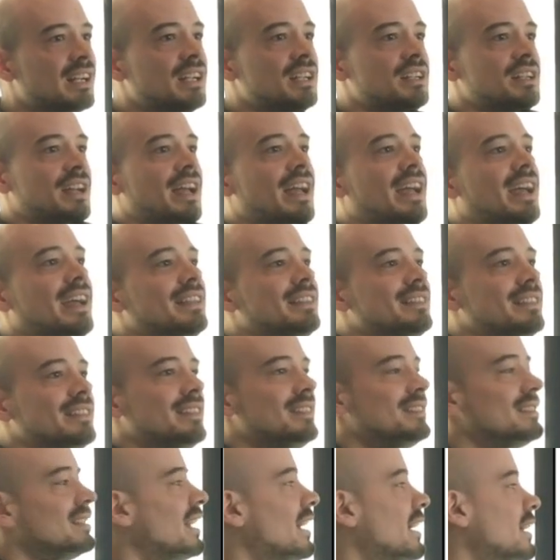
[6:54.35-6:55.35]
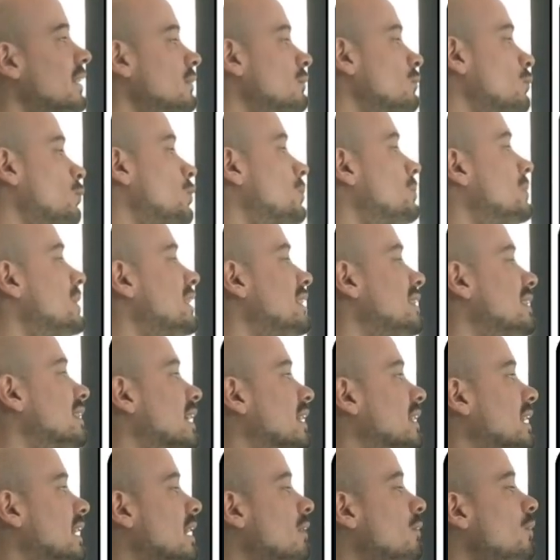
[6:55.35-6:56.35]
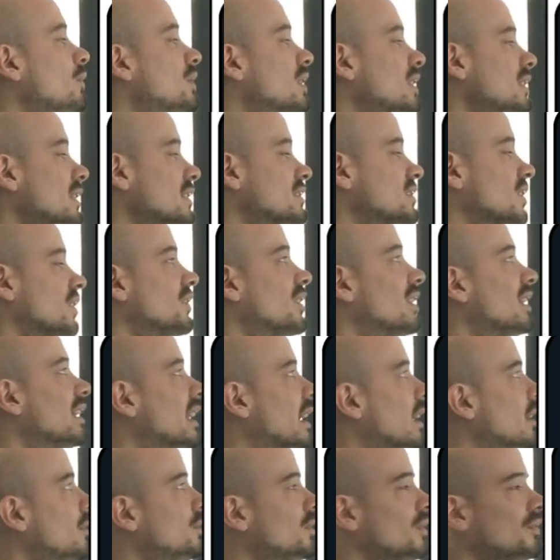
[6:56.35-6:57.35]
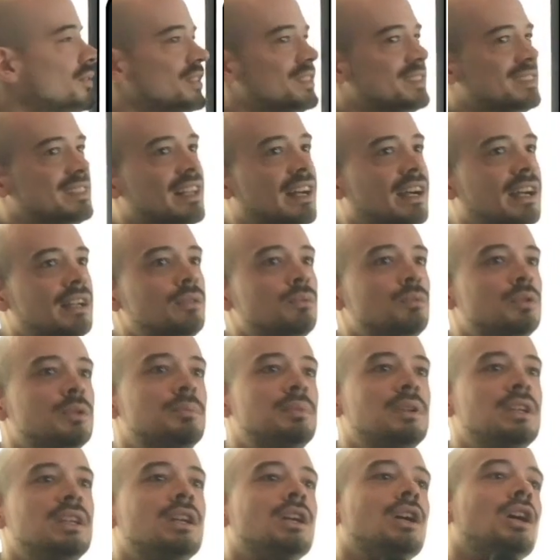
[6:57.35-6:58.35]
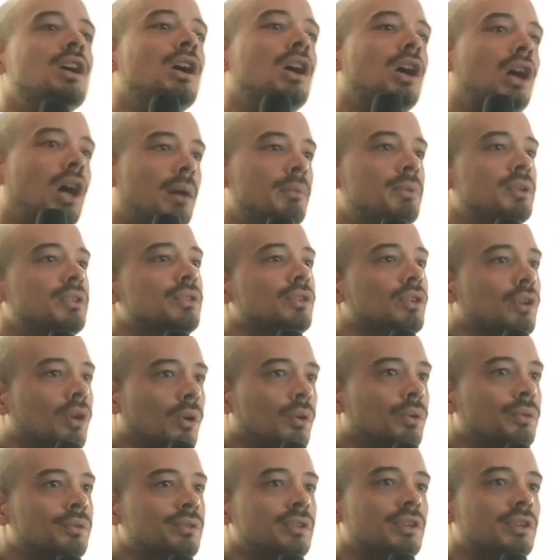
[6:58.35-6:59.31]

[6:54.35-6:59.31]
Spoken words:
And this line would mean that everything that's on the left of this line would be common code,